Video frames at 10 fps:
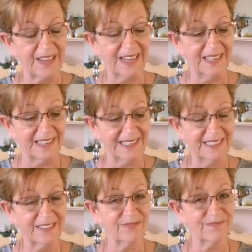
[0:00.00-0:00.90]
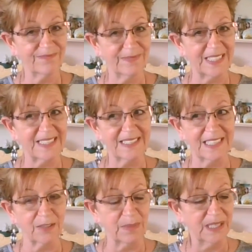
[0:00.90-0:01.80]
I like it. That sounds
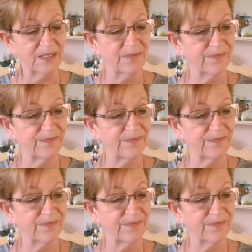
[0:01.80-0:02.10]
like me.